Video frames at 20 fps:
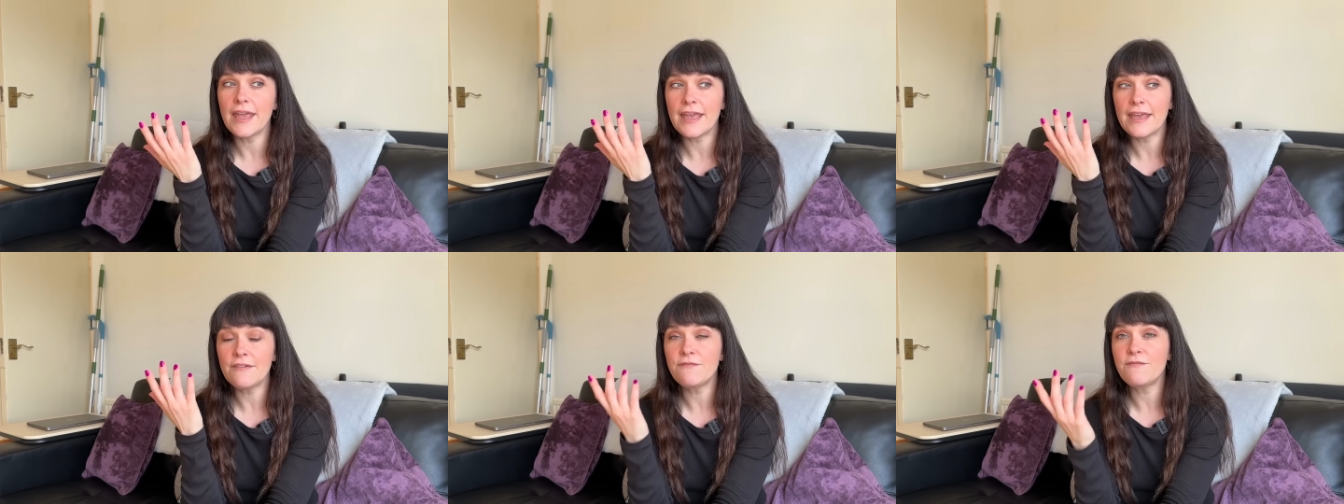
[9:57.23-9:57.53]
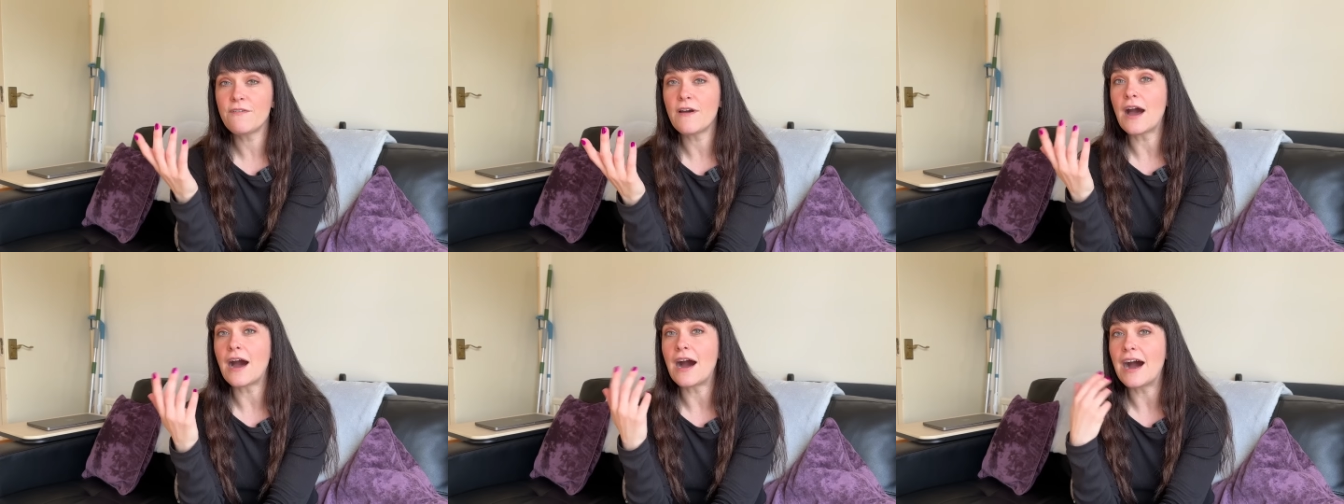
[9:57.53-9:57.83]

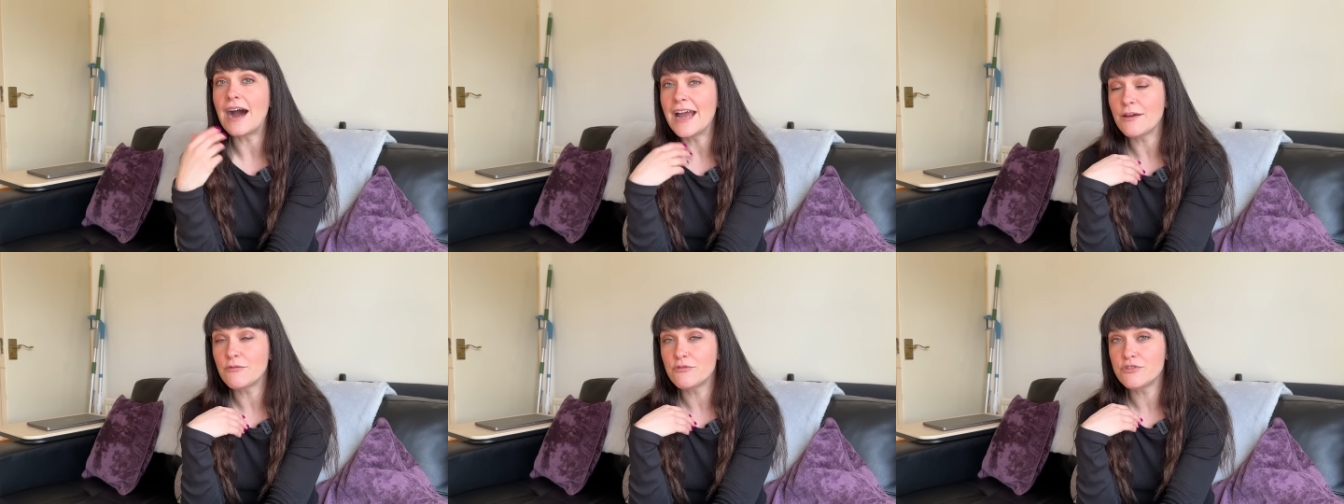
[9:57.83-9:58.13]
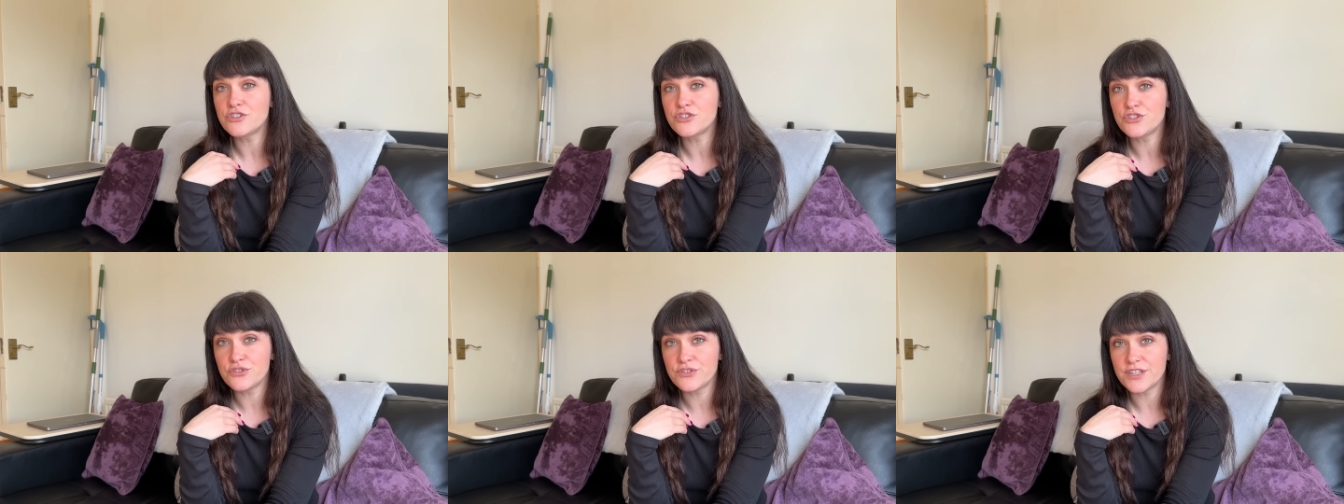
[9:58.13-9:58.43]
If I
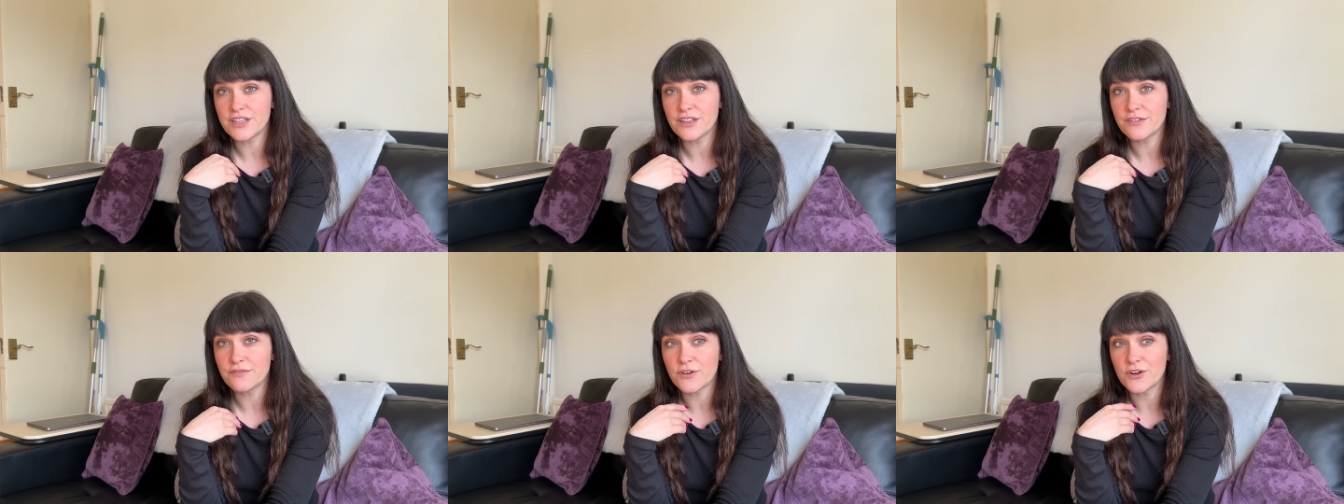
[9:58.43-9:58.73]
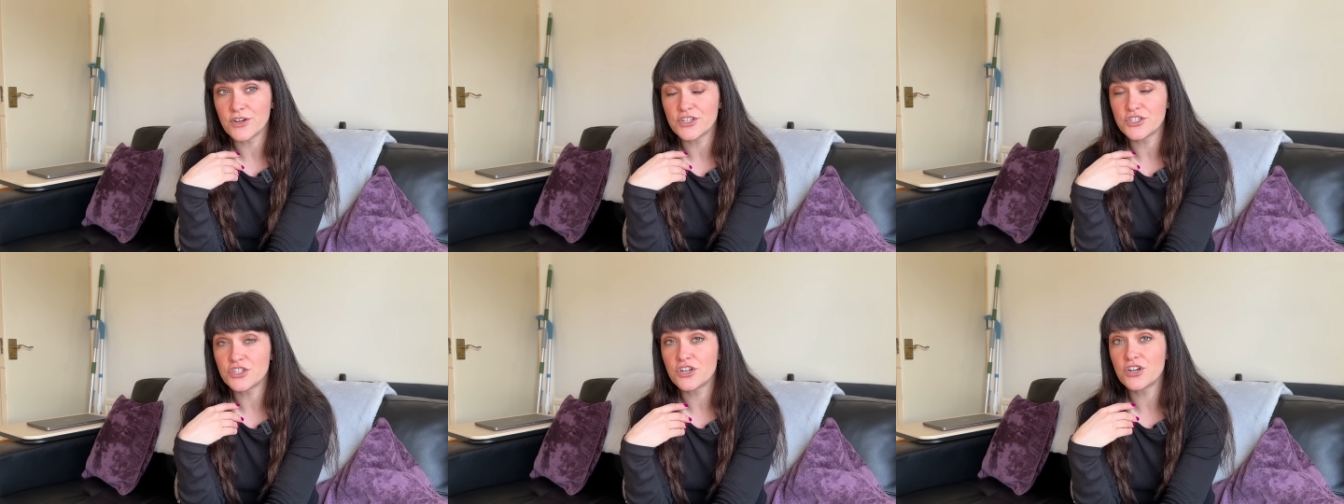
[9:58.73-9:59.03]
was choosing the
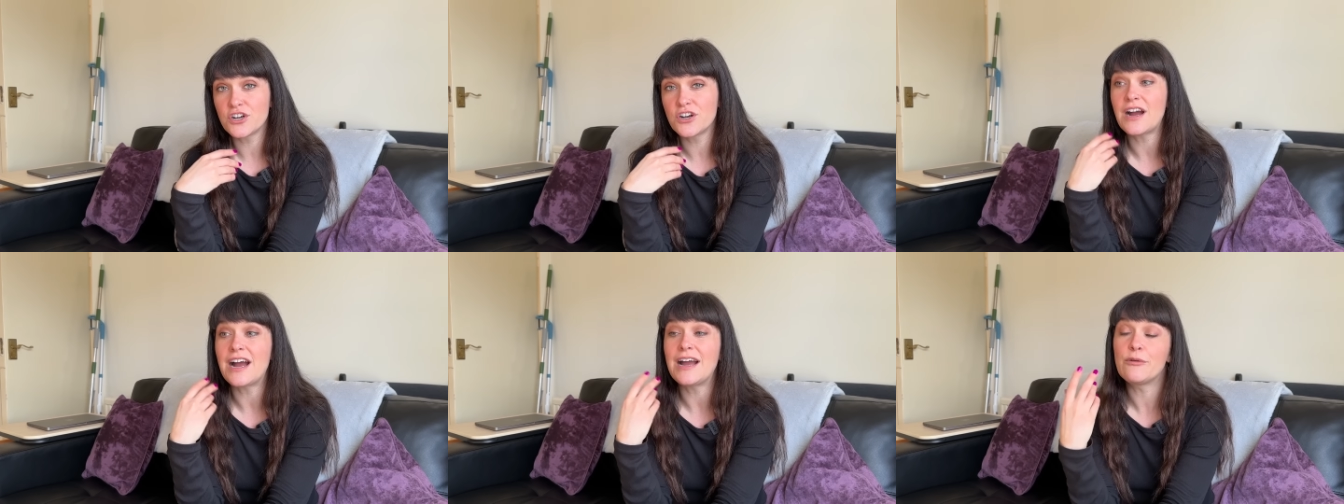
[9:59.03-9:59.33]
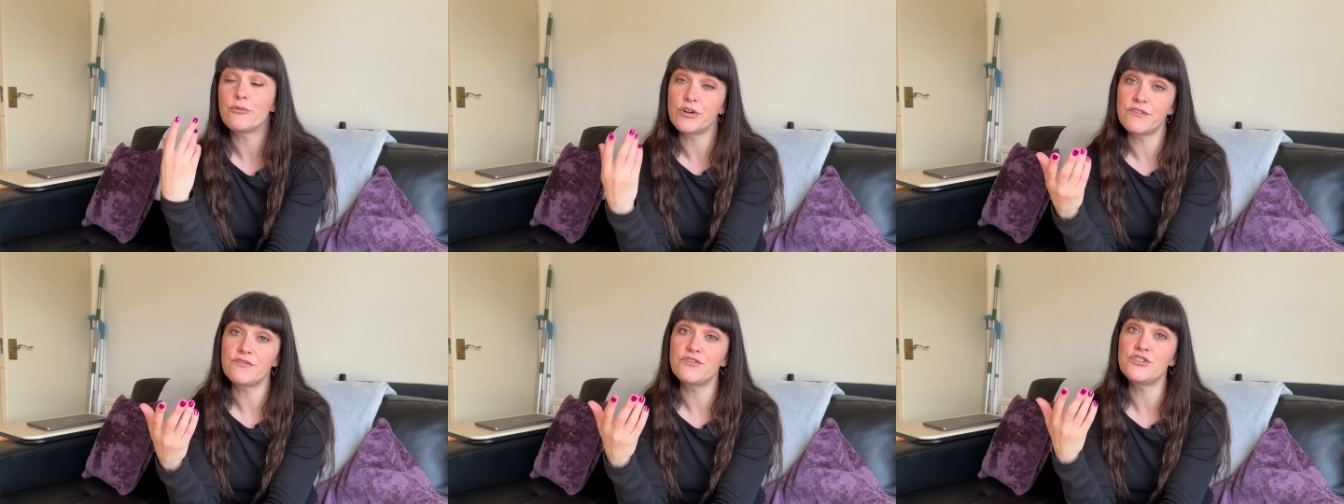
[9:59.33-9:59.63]
furniture, I
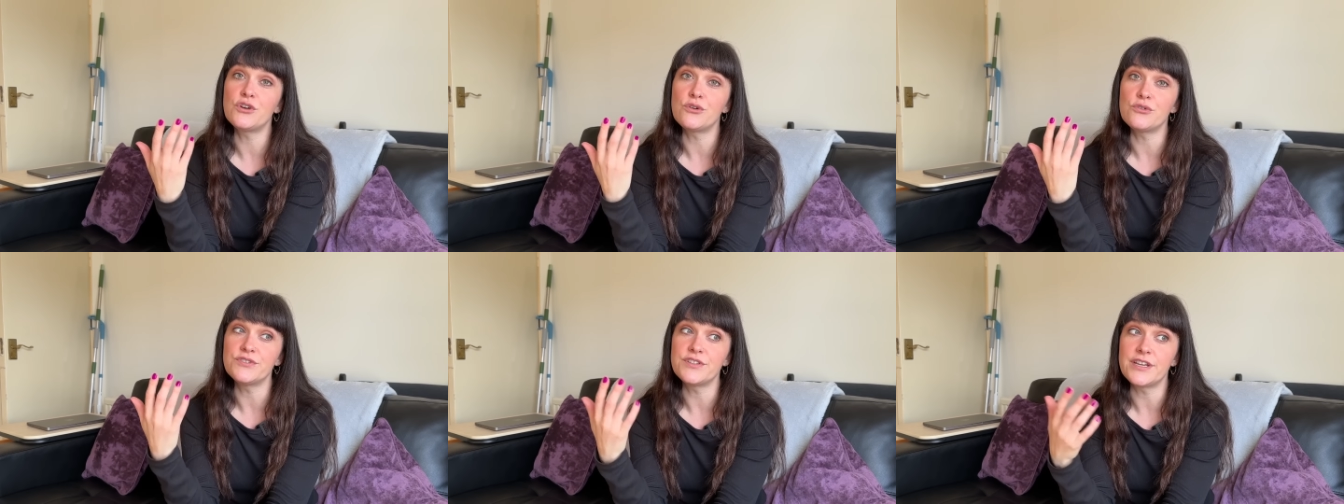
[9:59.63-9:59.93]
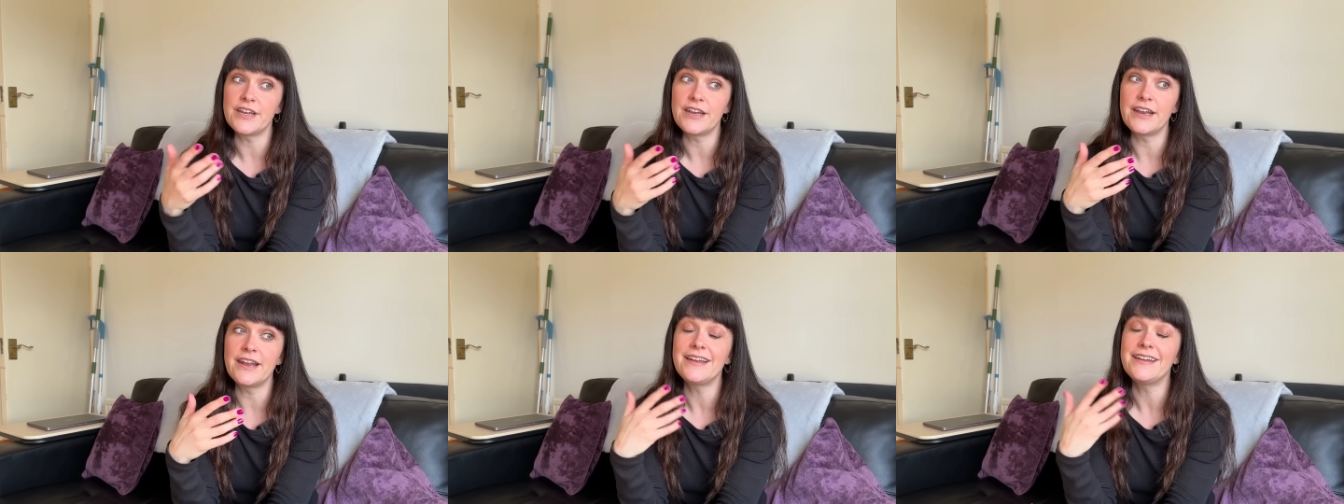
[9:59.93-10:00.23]
would have
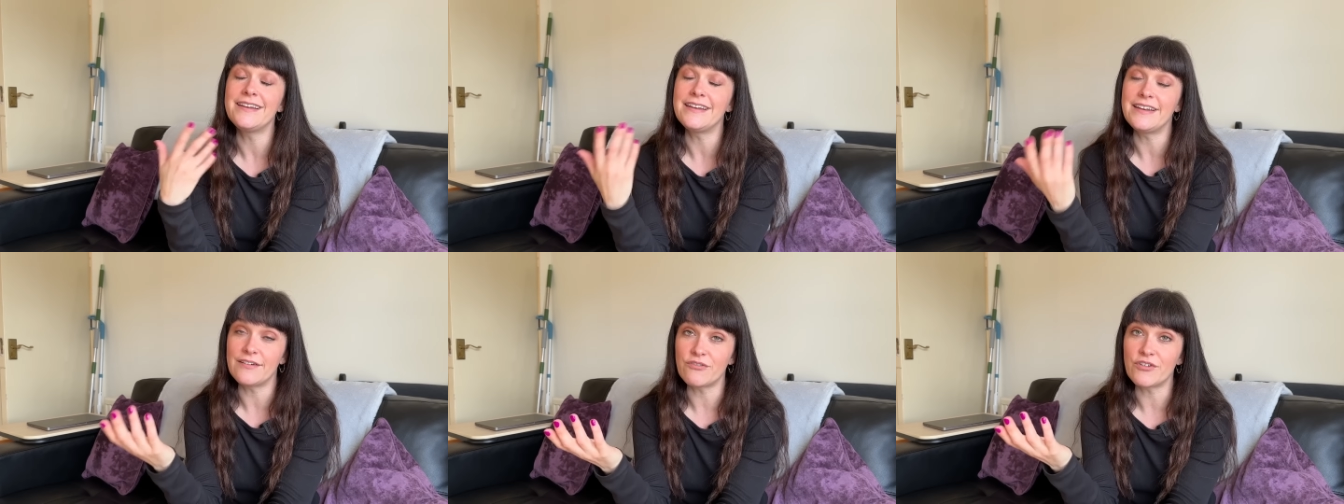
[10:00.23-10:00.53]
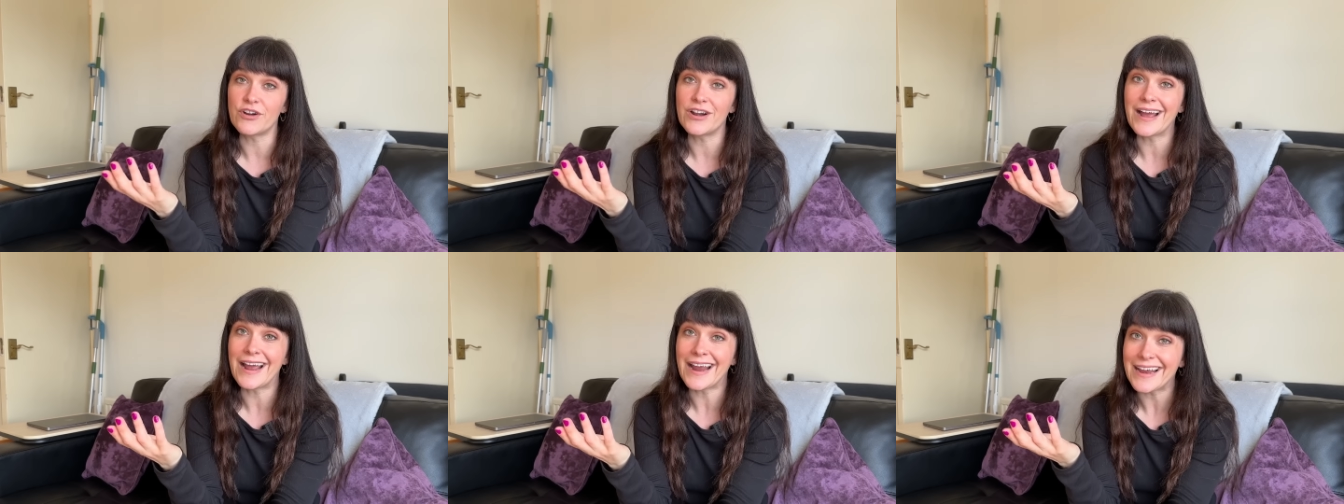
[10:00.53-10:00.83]
chosen
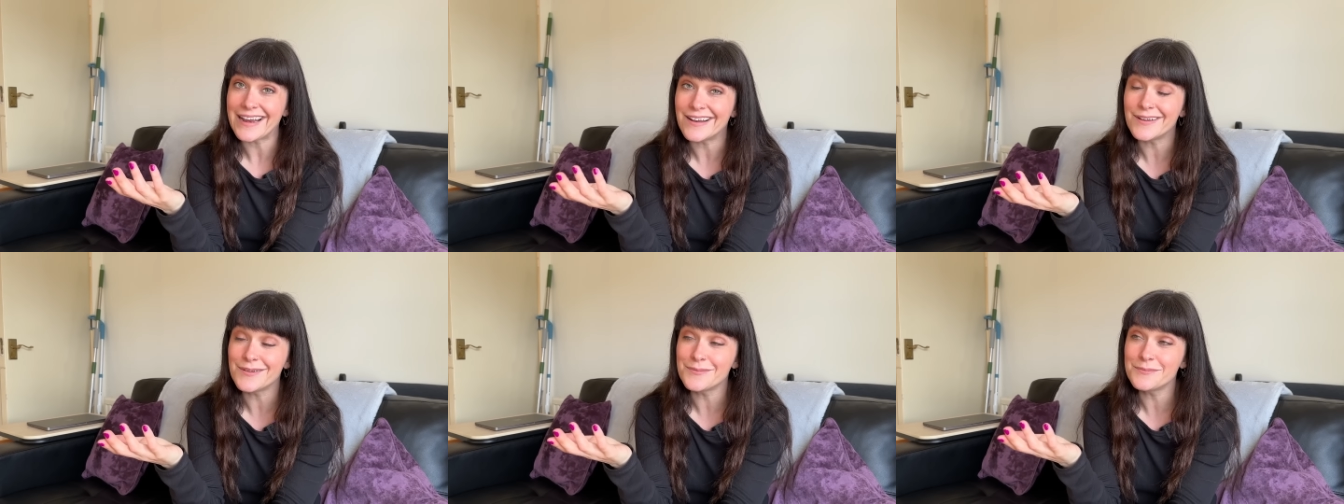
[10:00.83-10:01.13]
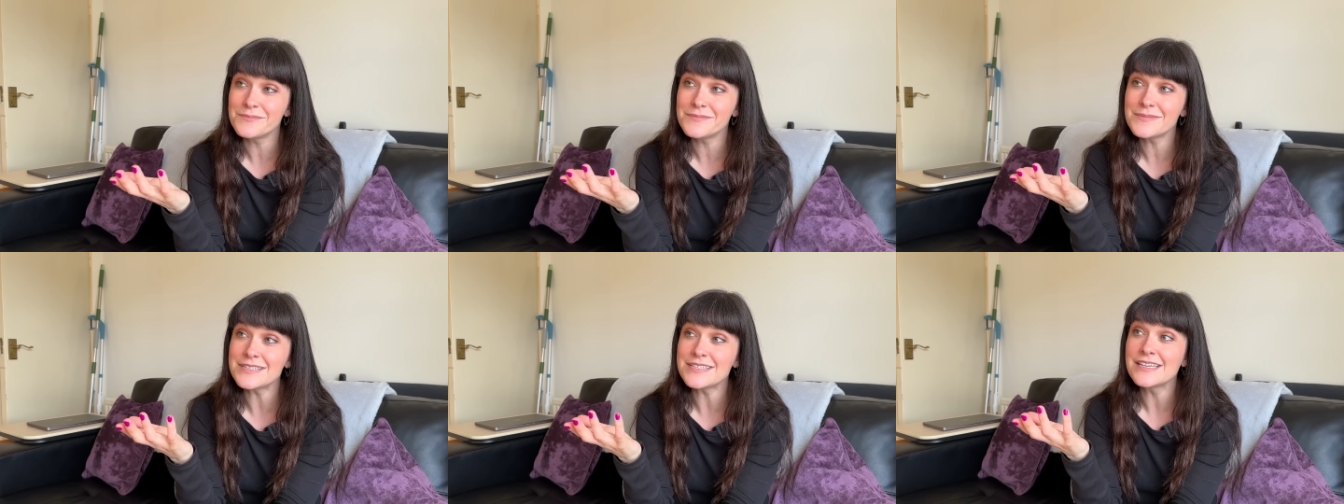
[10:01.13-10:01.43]
different
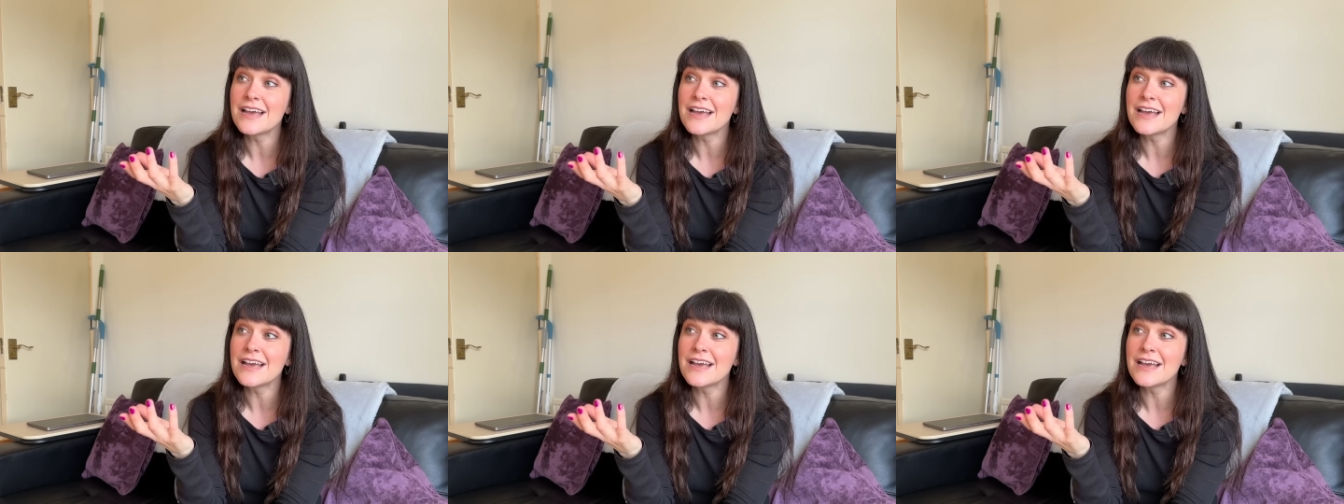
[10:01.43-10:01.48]
items.